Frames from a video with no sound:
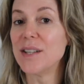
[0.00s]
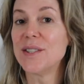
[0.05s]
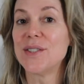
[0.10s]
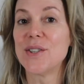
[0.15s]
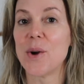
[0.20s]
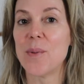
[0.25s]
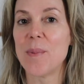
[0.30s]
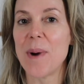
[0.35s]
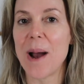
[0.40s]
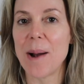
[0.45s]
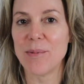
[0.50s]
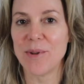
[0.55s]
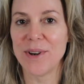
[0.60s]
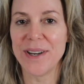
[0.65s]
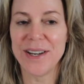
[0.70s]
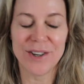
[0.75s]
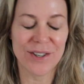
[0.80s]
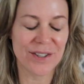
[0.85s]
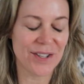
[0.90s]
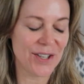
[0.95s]
soap opera
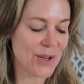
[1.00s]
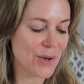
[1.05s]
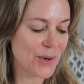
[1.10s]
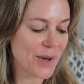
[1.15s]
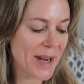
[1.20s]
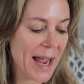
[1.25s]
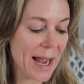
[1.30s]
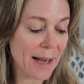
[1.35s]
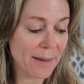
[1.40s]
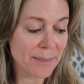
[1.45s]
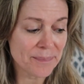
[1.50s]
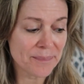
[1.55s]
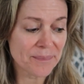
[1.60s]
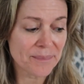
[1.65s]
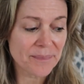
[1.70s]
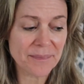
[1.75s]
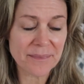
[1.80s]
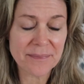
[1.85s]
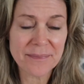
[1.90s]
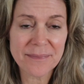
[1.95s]
here in the UK.
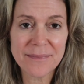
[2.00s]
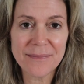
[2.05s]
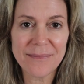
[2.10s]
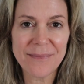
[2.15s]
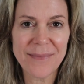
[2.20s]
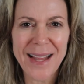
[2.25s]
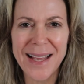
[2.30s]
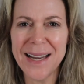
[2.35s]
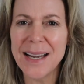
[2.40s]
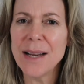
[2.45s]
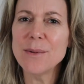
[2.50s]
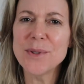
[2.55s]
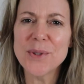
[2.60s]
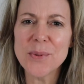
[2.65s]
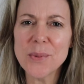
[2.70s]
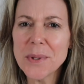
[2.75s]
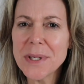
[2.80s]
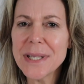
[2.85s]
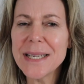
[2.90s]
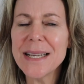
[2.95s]
And I
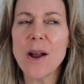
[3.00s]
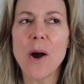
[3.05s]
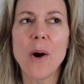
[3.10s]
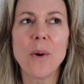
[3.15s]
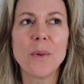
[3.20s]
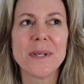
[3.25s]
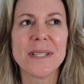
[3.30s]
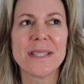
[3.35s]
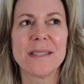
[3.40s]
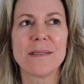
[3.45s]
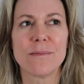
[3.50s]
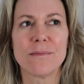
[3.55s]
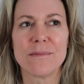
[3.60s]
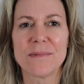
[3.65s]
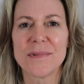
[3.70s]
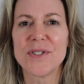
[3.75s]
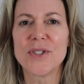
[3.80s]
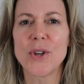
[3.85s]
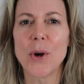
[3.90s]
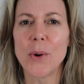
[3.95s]
was really always
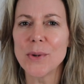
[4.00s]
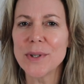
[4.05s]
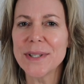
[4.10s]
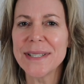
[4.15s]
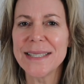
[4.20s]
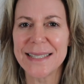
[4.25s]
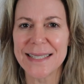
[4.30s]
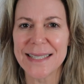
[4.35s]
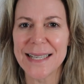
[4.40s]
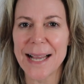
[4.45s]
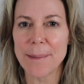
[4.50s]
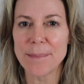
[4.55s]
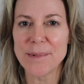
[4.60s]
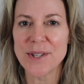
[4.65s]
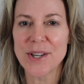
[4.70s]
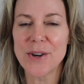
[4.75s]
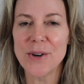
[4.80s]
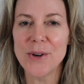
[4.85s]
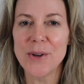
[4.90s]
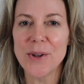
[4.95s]
totally
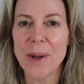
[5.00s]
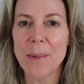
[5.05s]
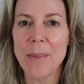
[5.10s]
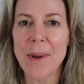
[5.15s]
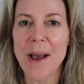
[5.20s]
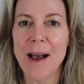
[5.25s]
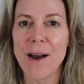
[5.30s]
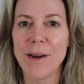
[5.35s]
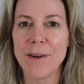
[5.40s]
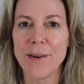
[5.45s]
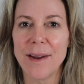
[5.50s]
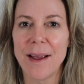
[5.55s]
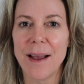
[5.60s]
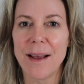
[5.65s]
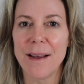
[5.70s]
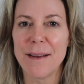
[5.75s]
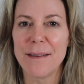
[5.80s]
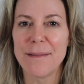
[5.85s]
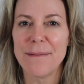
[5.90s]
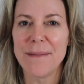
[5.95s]
skeptical about
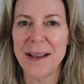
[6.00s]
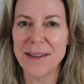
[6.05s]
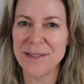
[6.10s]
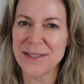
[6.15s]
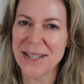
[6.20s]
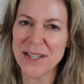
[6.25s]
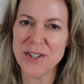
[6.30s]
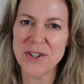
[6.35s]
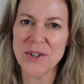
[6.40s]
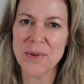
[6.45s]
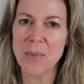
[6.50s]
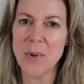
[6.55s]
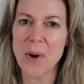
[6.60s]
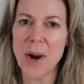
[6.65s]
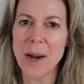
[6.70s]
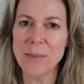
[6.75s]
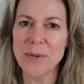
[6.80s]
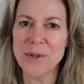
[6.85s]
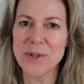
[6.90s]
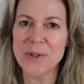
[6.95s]
foundation
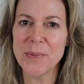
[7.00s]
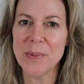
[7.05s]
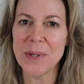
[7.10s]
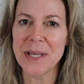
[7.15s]
primers